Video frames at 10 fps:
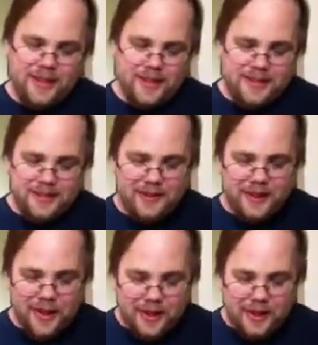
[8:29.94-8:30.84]

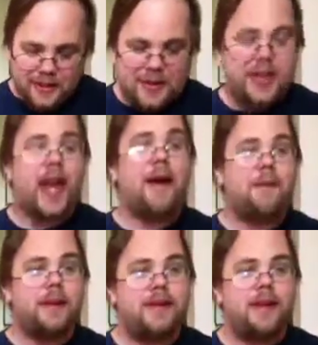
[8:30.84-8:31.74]
So it could
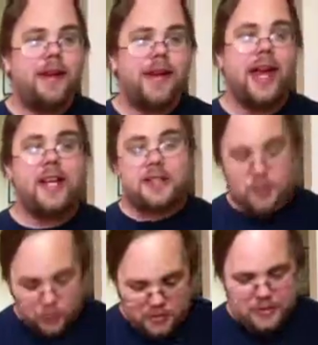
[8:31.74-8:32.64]
happen. It's
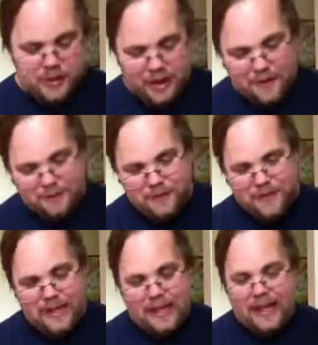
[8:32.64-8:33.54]
going to
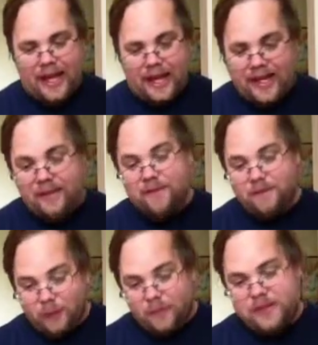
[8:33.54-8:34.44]
happen. And
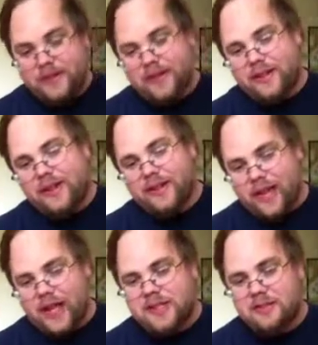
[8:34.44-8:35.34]
unfortunately,
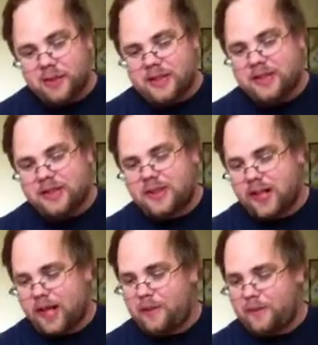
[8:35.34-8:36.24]
that's what's going to
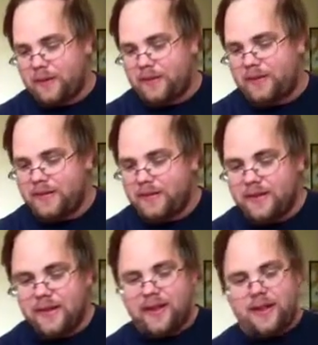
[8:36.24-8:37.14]
happen.
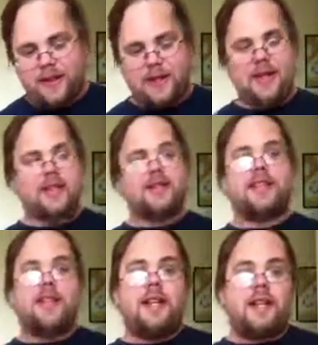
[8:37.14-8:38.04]

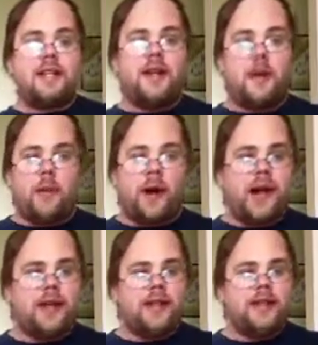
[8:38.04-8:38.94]
Because, you know
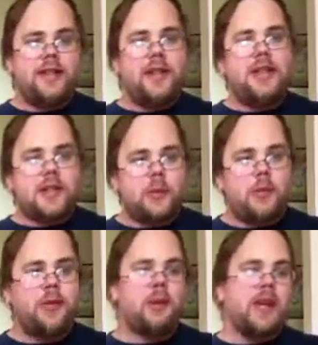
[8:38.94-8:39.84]
why? You're
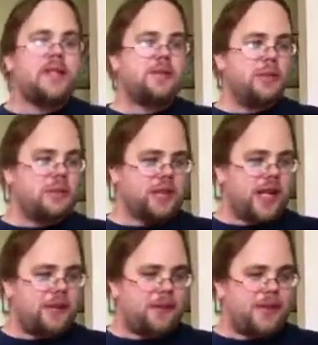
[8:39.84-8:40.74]
replaceable,
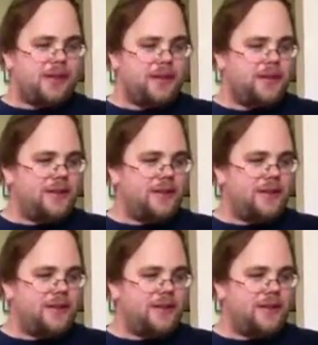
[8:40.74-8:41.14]
JB.